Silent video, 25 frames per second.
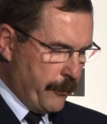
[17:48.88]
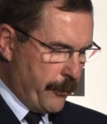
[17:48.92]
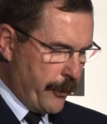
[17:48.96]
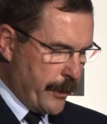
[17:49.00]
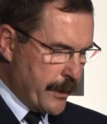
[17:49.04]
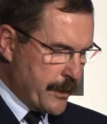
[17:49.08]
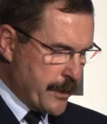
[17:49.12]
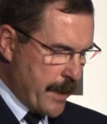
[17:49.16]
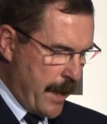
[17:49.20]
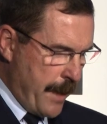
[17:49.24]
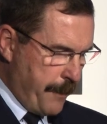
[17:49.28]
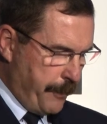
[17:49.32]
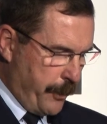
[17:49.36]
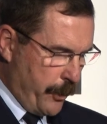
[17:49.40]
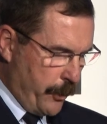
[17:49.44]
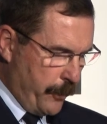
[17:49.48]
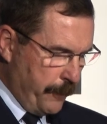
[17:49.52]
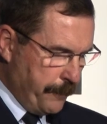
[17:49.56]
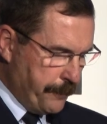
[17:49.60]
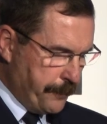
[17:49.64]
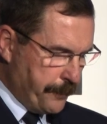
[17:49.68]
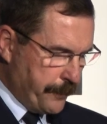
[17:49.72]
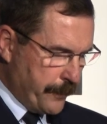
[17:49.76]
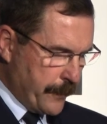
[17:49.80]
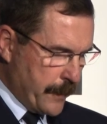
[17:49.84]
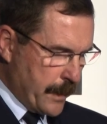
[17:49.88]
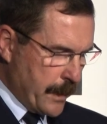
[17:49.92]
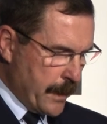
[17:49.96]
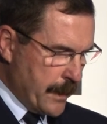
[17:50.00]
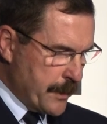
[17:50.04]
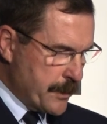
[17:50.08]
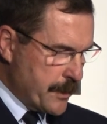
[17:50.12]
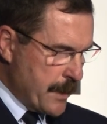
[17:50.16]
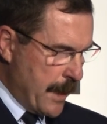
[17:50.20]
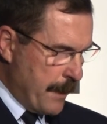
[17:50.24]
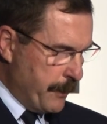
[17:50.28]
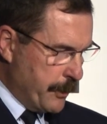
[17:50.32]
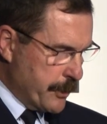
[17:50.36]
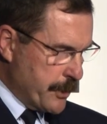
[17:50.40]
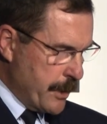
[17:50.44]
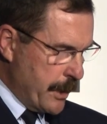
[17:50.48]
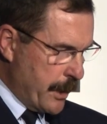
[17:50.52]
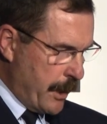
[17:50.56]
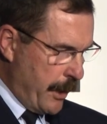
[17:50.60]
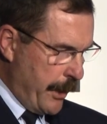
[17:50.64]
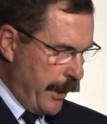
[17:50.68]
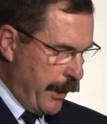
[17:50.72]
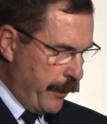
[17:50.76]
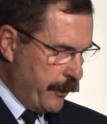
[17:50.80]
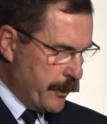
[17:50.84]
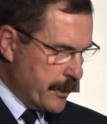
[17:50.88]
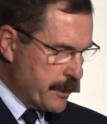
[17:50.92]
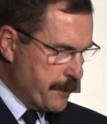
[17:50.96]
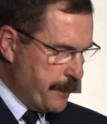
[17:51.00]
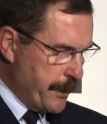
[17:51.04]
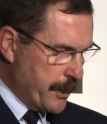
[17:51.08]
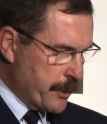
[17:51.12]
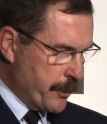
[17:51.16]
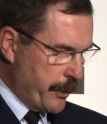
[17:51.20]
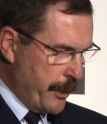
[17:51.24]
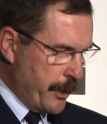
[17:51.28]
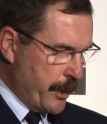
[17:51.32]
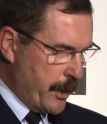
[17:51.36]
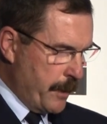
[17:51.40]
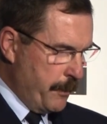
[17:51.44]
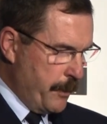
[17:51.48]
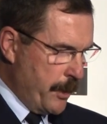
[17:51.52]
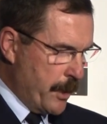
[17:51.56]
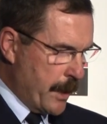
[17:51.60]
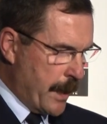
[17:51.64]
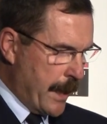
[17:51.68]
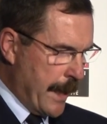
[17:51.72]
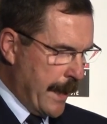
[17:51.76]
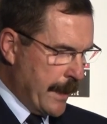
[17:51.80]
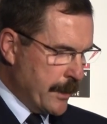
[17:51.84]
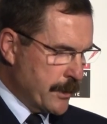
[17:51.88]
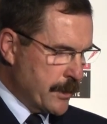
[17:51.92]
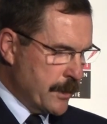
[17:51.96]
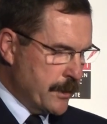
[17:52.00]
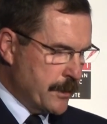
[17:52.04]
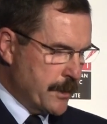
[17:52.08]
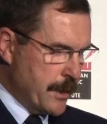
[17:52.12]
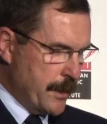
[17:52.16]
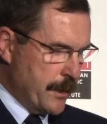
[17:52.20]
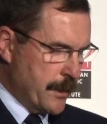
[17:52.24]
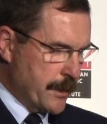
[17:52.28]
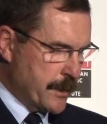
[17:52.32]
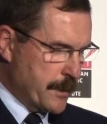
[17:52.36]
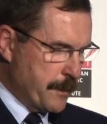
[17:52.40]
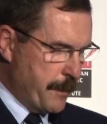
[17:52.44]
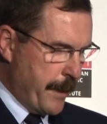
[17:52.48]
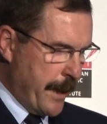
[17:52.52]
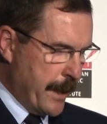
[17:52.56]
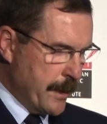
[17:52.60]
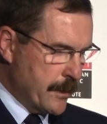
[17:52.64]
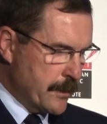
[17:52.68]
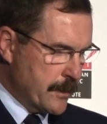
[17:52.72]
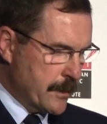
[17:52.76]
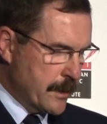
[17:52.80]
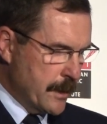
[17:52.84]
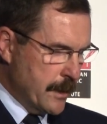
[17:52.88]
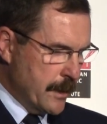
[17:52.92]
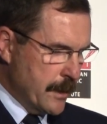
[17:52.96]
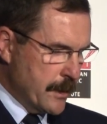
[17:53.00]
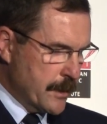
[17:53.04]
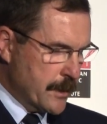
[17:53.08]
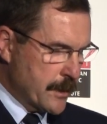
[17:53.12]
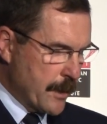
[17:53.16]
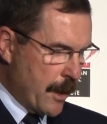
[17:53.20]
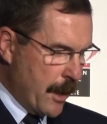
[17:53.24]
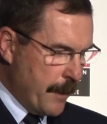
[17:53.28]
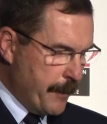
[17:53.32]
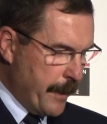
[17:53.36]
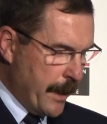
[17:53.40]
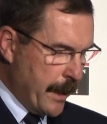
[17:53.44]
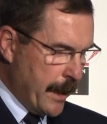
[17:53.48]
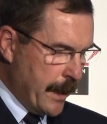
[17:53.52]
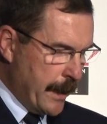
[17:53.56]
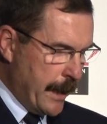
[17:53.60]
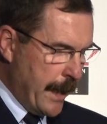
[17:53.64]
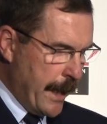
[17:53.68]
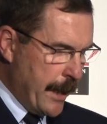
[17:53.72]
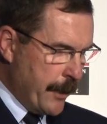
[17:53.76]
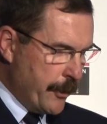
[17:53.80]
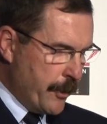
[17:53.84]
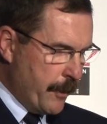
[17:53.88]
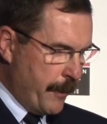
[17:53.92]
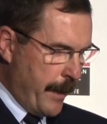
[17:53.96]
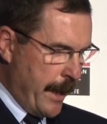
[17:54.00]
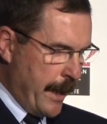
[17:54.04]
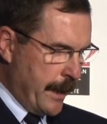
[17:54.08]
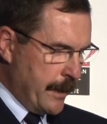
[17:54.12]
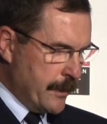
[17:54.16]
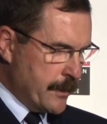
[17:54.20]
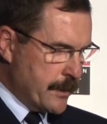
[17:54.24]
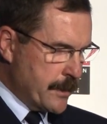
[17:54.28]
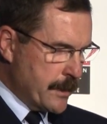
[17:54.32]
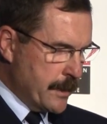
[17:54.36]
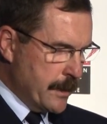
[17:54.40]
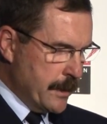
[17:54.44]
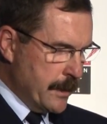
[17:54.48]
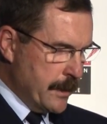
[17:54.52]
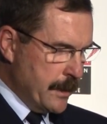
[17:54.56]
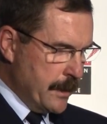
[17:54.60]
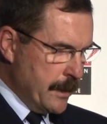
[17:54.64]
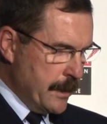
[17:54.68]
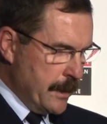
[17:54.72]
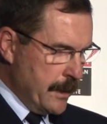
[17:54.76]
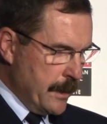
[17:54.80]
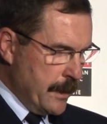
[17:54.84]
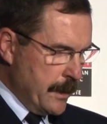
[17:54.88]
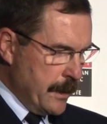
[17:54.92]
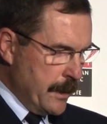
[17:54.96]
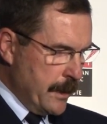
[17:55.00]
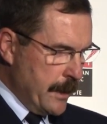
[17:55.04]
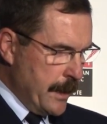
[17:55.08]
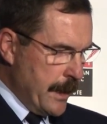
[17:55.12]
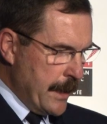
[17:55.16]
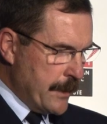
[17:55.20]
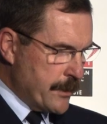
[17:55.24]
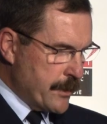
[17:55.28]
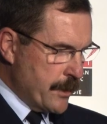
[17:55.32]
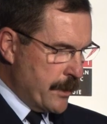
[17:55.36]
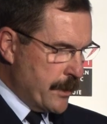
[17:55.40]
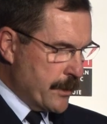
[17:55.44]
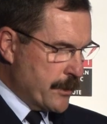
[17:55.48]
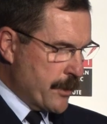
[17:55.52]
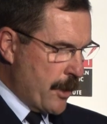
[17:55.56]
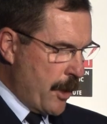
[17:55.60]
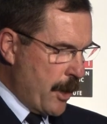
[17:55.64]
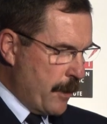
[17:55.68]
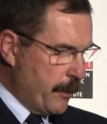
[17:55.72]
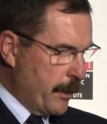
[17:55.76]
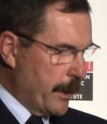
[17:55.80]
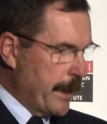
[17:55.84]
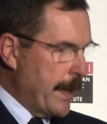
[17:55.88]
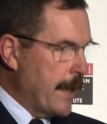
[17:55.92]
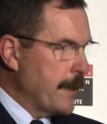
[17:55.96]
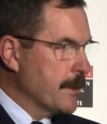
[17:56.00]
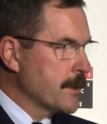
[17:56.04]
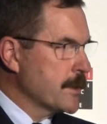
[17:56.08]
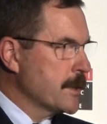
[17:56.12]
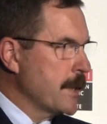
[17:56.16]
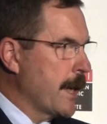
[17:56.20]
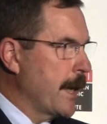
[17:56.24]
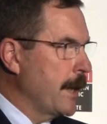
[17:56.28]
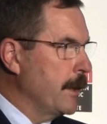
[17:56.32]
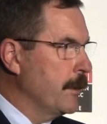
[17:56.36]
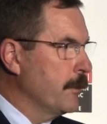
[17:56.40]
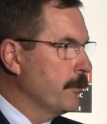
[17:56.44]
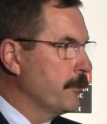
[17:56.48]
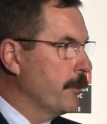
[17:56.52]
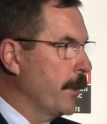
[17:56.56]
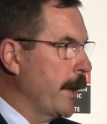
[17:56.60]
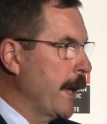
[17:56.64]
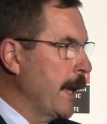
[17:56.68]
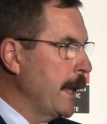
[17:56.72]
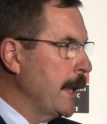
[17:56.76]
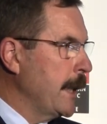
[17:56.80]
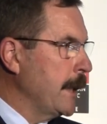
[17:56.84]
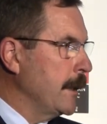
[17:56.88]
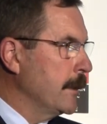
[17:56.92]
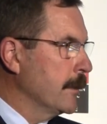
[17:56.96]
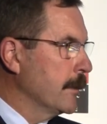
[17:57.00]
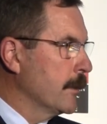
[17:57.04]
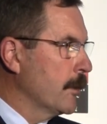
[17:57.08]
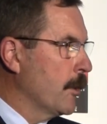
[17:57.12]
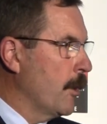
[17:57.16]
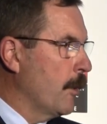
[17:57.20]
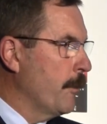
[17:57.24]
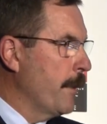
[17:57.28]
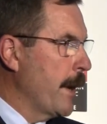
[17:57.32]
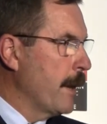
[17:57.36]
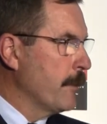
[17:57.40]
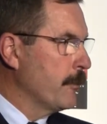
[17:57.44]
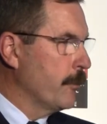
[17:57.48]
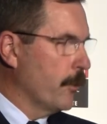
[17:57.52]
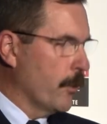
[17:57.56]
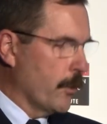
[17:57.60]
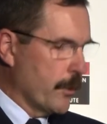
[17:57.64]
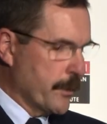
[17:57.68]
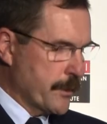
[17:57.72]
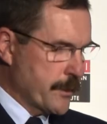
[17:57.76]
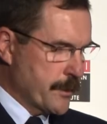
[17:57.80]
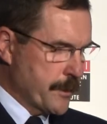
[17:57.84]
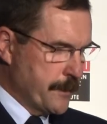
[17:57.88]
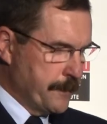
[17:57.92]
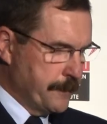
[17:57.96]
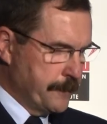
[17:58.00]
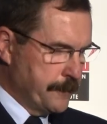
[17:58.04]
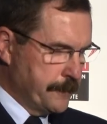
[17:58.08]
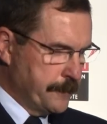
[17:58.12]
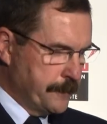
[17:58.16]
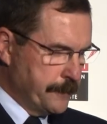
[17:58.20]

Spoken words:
For example, establishing coherence between communications in the space, cyber and air domains is a desirable end state for any combat force.